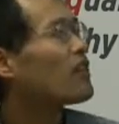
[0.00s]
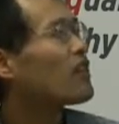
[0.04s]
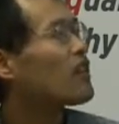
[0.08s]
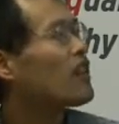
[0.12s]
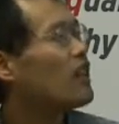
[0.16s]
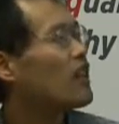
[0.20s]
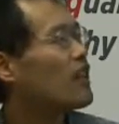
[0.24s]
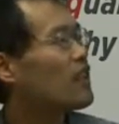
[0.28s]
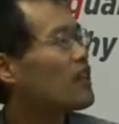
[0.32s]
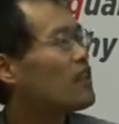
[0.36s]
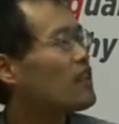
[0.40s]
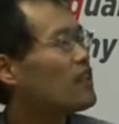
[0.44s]

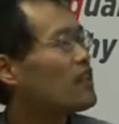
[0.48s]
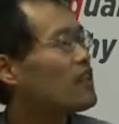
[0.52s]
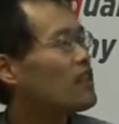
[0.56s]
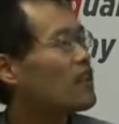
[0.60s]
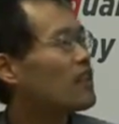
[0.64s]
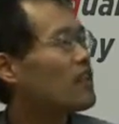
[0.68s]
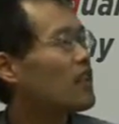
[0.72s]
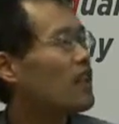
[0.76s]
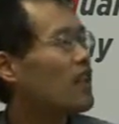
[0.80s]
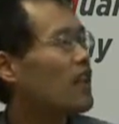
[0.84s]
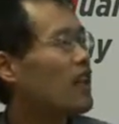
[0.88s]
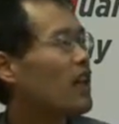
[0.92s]

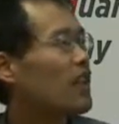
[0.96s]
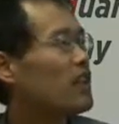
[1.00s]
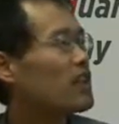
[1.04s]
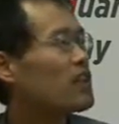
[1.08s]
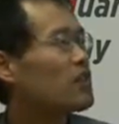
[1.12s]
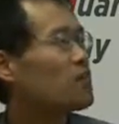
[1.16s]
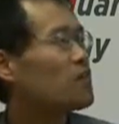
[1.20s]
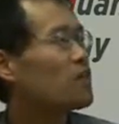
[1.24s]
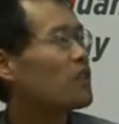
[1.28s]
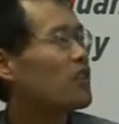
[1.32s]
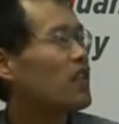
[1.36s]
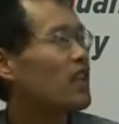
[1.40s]
It's
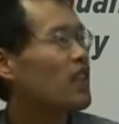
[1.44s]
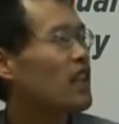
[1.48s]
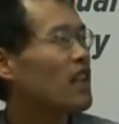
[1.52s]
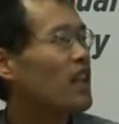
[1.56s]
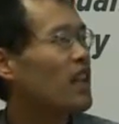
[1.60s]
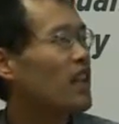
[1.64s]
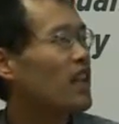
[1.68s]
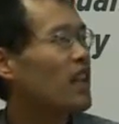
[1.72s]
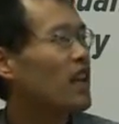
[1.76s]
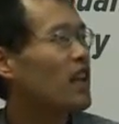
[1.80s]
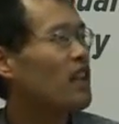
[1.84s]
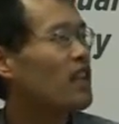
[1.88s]
simply
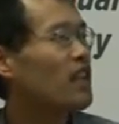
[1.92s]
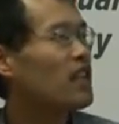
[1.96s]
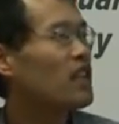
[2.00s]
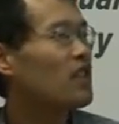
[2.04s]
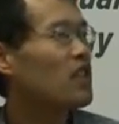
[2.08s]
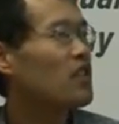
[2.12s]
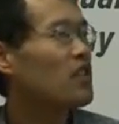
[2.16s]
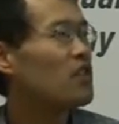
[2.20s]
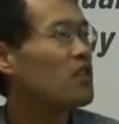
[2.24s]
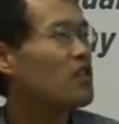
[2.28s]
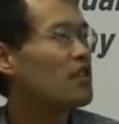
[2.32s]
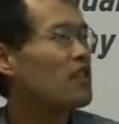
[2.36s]

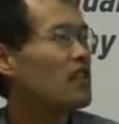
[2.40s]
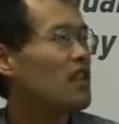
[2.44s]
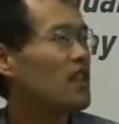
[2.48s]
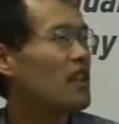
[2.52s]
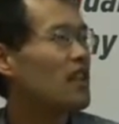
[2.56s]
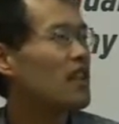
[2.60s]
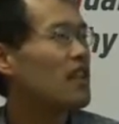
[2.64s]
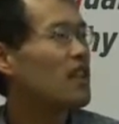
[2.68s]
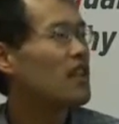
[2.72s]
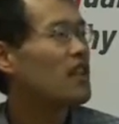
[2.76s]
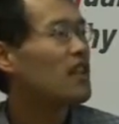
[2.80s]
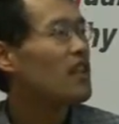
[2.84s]
reduce
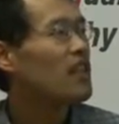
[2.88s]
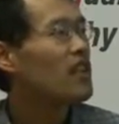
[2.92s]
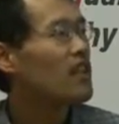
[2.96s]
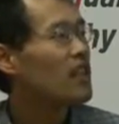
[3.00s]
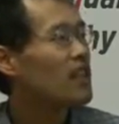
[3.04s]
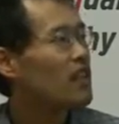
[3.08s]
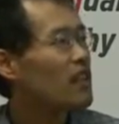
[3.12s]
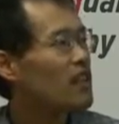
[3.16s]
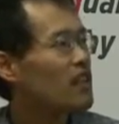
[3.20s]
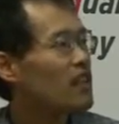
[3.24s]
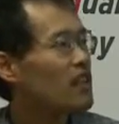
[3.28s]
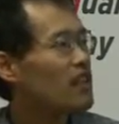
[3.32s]
the
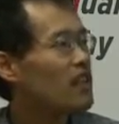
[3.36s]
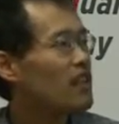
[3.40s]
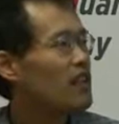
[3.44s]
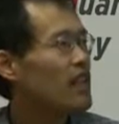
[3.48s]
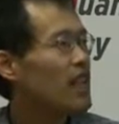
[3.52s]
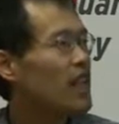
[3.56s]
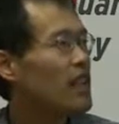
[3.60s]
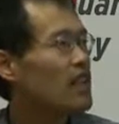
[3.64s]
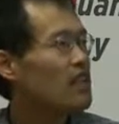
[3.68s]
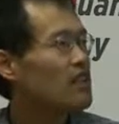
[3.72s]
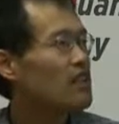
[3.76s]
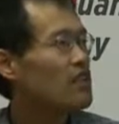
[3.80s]

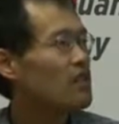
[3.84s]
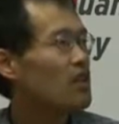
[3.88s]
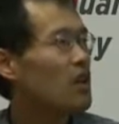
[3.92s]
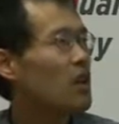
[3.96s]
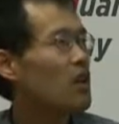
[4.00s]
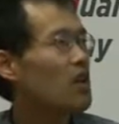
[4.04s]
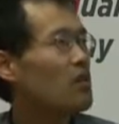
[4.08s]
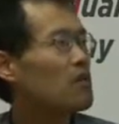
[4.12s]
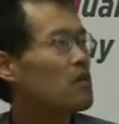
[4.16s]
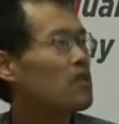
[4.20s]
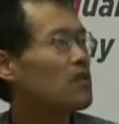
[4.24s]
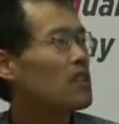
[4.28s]
length
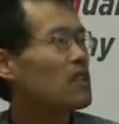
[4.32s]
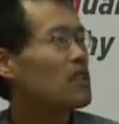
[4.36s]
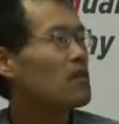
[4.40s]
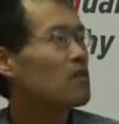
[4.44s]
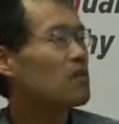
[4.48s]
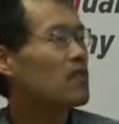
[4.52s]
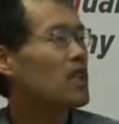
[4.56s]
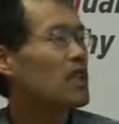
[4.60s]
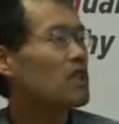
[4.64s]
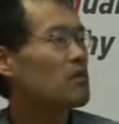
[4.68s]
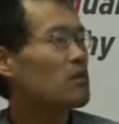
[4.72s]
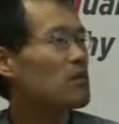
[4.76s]
of
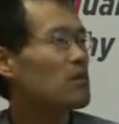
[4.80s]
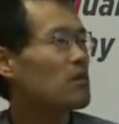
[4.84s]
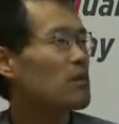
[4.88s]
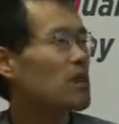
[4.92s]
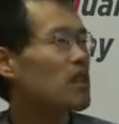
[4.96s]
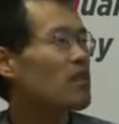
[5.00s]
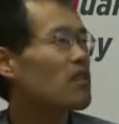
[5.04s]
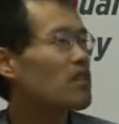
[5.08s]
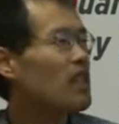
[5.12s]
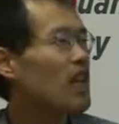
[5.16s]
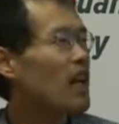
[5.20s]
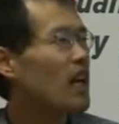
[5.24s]
displacement
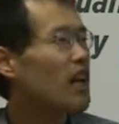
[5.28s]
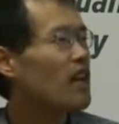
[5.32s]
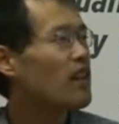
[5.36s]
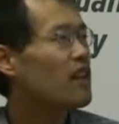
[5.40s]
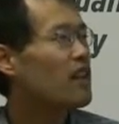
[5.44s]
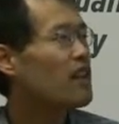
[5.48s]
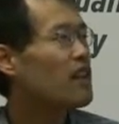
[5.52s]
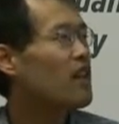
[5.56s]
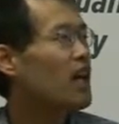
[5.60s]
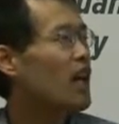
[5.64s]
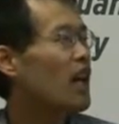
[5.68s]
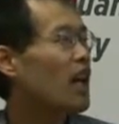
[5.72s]
vector
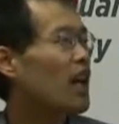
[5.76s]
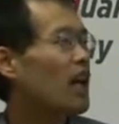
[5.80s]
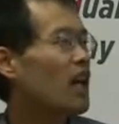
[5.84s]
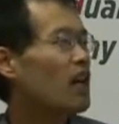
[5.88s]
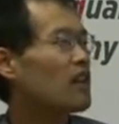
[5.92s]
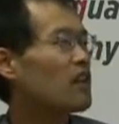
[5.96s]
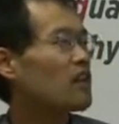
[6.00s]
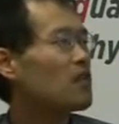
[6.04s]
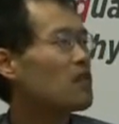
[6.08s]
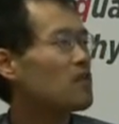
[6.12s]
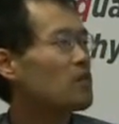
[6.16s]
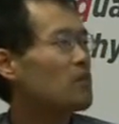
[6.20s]

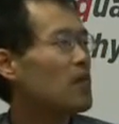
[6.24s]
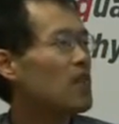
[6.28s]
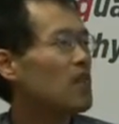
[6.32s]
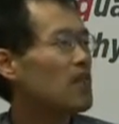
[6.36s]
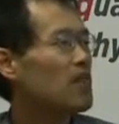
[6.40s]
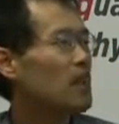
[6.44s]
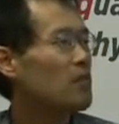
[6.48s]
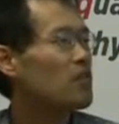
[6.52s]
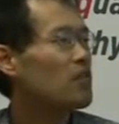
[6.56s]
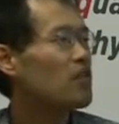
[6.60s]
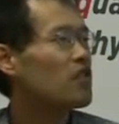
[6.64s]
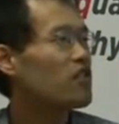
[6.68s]
and
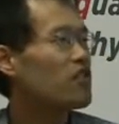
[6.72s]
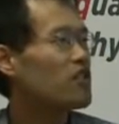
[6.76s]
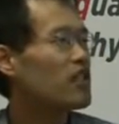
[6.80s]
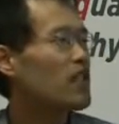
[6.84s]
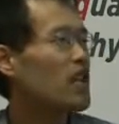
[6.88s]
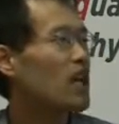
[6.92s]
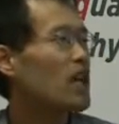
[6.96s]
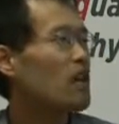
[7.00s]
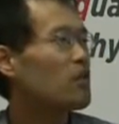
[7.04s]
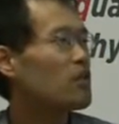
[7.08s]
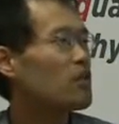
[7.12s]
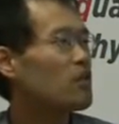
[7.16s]
make a
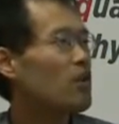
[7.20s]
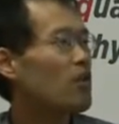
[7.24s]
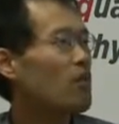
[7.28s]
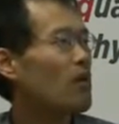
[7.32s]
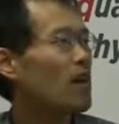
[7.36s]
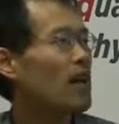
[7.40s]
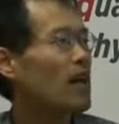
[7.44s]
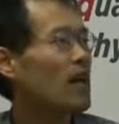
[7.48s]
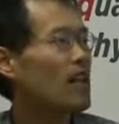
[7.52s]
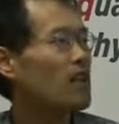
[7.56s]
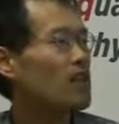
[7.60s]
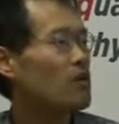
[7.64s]
mixture of
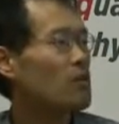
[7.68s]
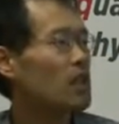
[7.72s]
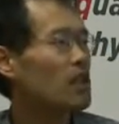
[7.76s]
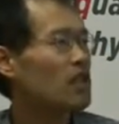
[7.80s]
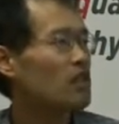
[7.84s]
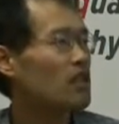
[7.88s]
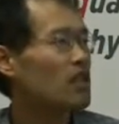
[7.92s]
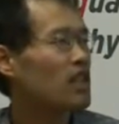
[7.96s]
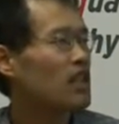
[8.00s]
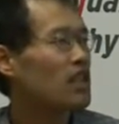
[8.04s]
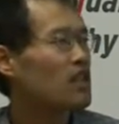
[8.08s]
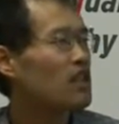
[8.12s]
covariant
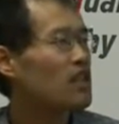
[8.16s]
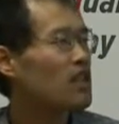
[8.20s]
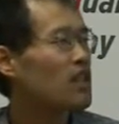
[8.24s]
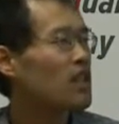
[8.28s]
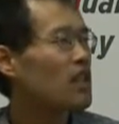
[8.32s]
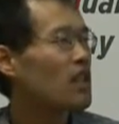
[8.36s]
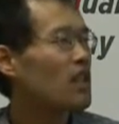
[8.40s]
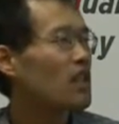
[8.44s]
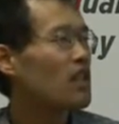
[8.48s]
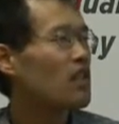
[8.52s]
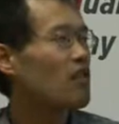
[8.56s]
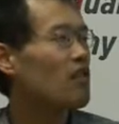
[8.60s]
matrix
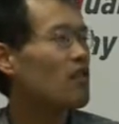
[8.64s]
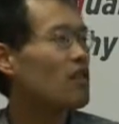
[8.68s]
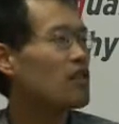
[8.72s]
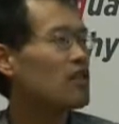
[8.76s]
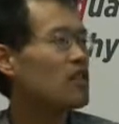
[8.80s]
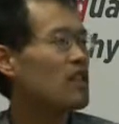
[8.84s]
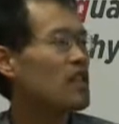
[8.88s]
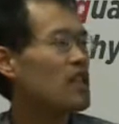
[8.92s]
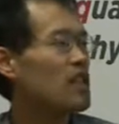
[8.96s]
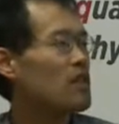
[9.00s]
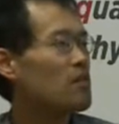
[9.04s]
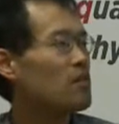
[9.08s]

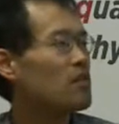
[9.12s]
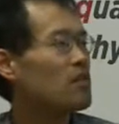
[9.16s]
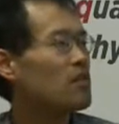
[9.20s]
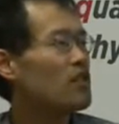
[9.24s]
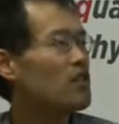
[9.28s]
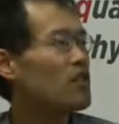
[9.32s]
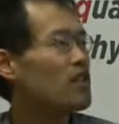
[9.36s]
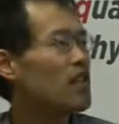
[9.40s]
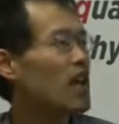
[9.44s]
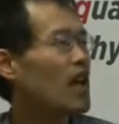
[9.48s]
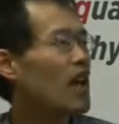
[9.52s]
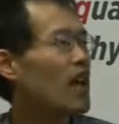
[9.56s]
with the
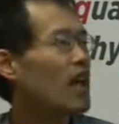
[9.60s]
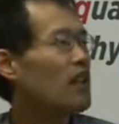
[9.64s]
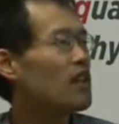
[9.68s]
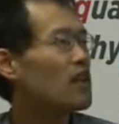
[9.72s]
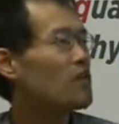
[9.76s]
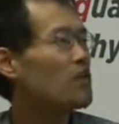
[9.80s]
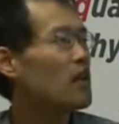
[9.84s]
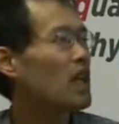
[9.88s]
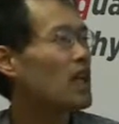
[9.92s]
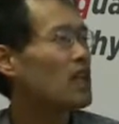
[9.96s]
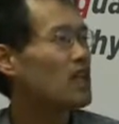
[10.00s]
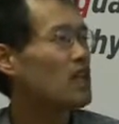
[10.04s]
input
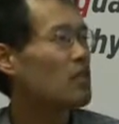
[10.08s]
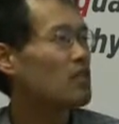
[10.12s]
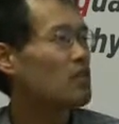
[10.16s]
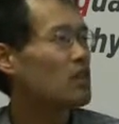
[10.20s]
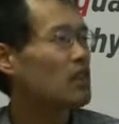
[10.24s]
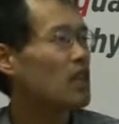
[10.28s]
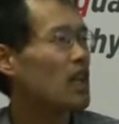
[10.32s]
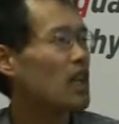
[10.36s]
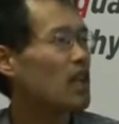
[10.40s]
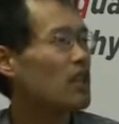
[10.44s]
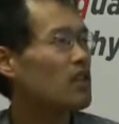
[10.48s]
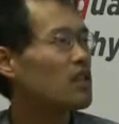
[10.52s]
and vacuum
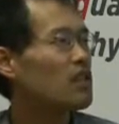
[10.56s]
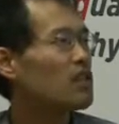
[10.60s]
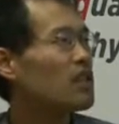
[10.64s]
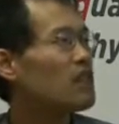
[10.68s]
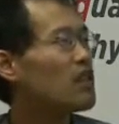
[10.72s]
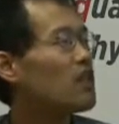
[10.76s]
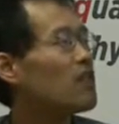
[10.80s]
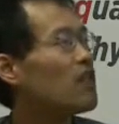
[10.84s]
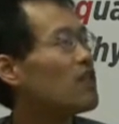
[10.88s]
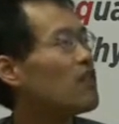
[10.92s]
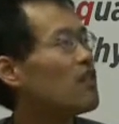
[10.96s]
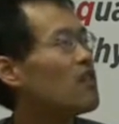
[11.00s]
state
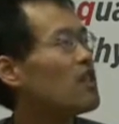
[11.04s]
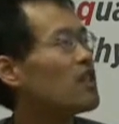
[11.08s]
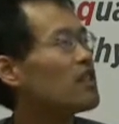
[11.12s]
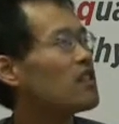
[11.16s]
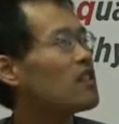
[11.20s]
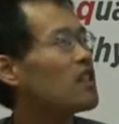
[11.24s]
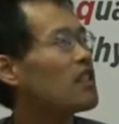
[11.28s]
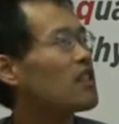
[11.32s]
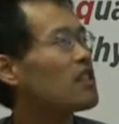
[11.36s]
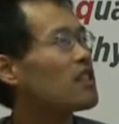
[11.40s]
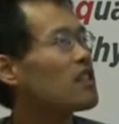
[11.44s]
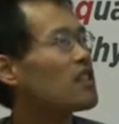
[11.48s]

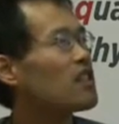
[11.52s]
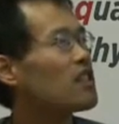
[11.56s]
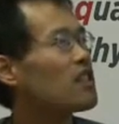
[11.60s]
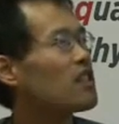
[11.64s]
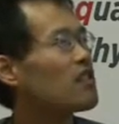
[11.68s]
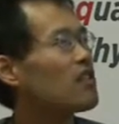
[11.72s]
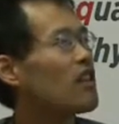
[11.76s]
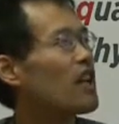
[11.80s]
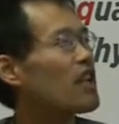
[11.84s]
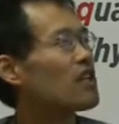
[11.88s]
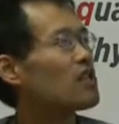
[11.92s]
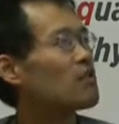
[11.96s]
with this
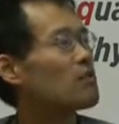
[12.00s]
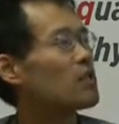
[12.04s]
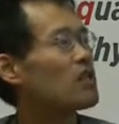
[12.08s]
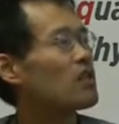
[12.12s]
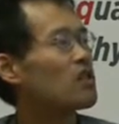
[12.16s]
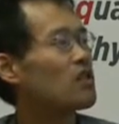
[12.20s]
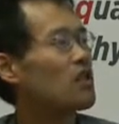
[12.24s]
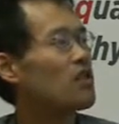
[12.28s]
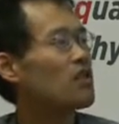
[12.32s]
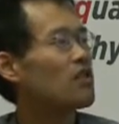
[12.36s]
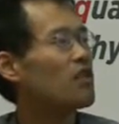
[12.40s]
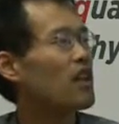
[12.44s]

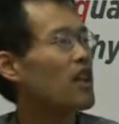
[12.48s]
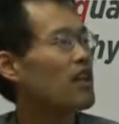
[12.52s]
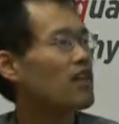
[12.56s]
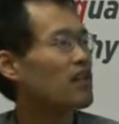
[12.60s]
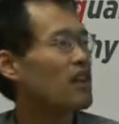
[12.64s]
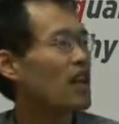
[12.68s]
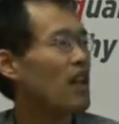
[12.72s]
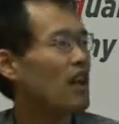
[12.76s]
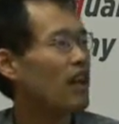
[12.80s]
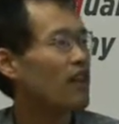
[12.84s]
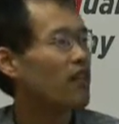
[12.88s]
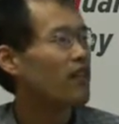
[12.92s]
transmission
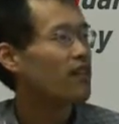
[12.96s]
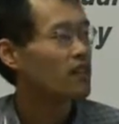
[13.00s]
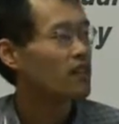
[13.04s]
factor.